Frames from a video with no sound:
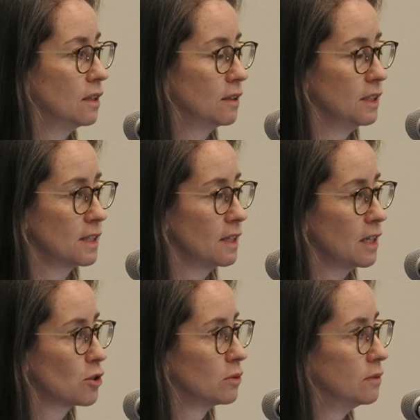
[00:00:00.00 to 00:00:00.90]
this
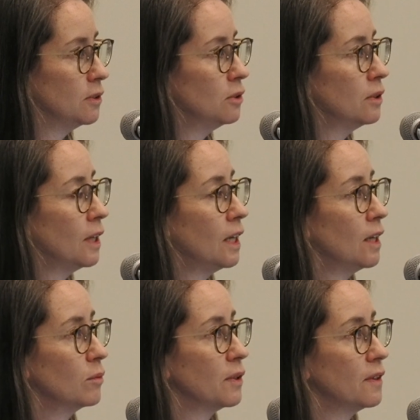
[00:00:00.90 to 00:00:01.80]
Nature review,
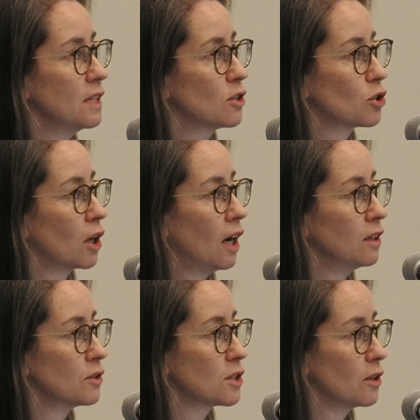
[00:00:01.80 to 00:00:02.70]
with these
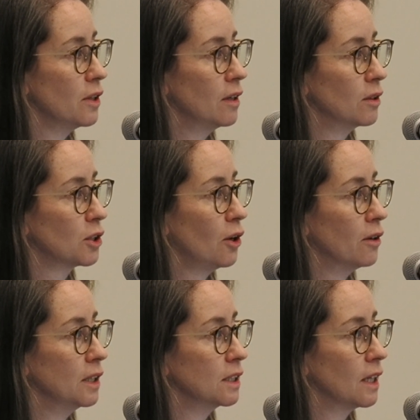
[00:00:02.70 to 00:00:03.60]
trials, so they're
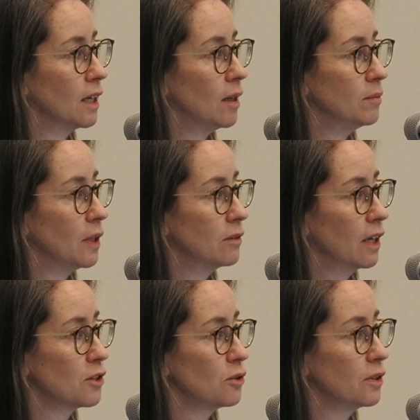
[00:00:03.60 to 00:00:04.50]
occurring
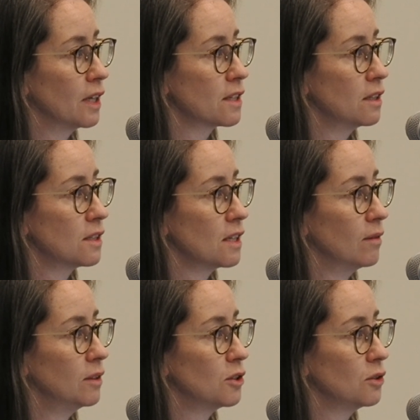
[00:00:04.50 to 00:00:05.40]
around
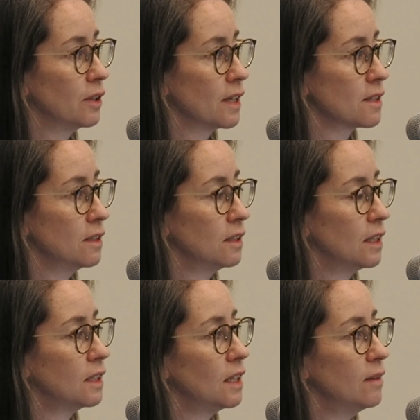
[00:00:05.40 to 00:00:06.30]
2007,
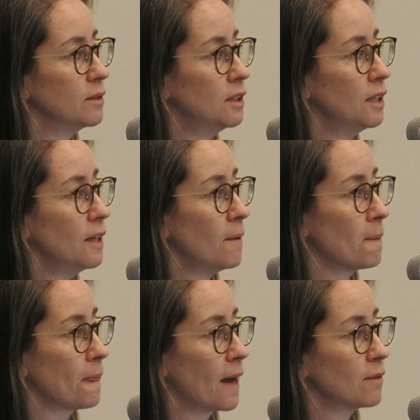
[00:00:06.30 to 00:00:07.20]
2011.
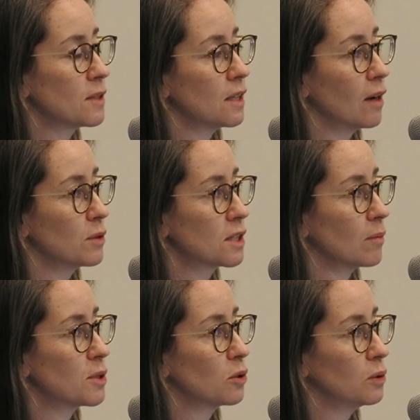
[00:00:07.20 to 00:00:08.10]
After that, we
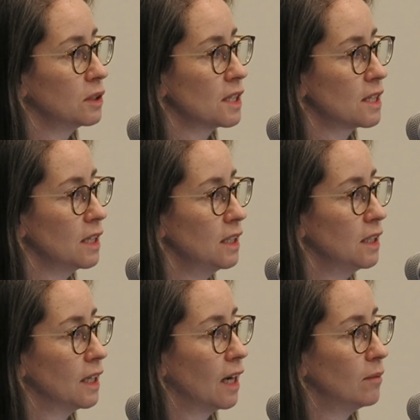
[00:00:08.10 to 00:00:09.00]
subsequently
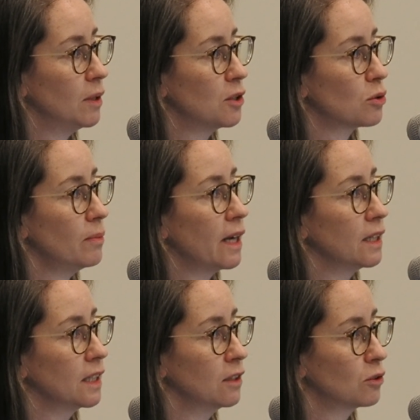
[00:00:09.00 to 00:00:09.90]
see a
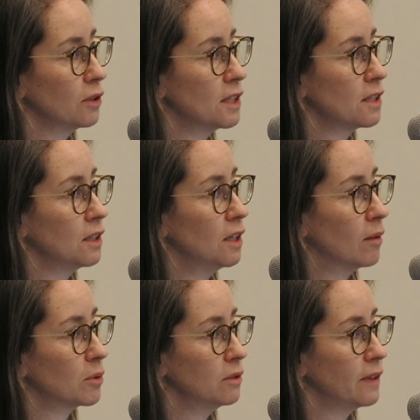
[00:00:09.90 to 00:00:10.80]
dramatic increase in the
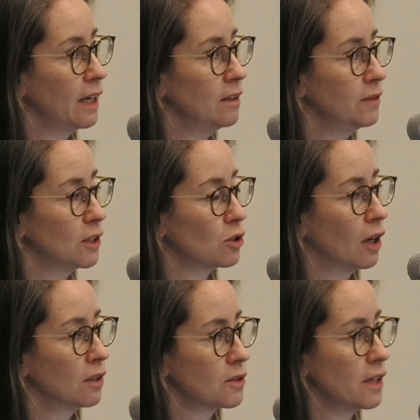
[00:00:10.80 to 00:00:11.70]
number of AAV
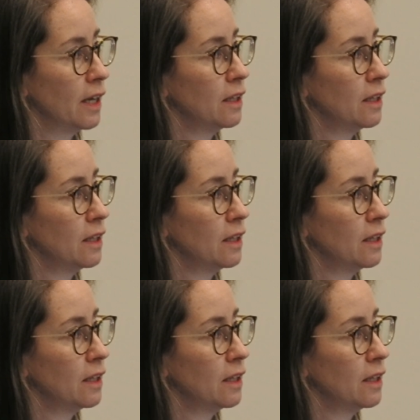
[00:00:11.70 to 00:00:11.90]
trials